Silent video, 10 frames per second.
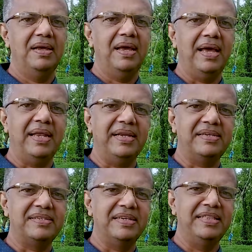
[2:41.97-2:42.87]
And at
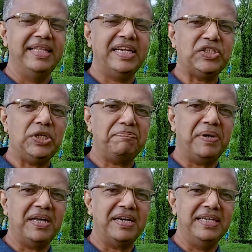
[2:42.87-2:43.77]

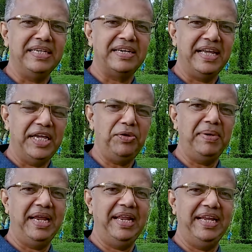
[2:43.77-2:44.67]
Nerchapara near
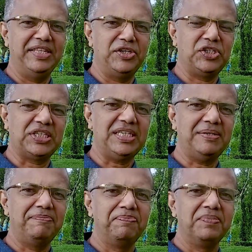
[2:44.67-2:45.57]
Erumeli in the district,
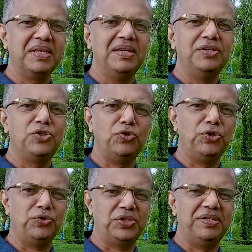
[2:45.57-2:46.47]
two
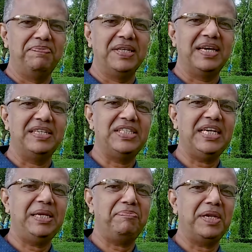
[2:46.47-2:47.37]
youth,
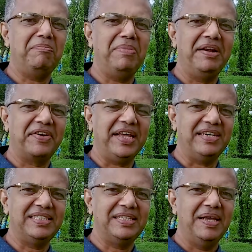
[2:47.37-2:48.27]
Kacheri Parambil
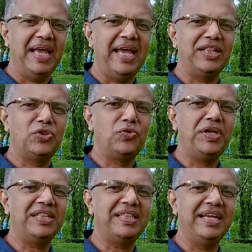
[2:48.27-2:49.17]
Rias and
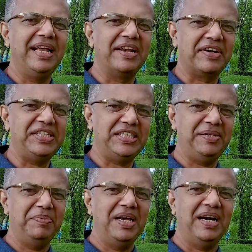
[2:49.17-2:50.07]
Tundatingal Reggie,
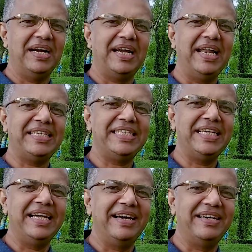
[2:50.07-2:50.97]
are
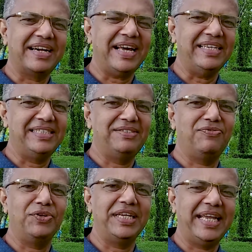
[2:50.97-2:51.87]
collecting grass
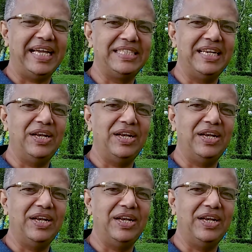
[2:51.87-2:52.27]
for the cattle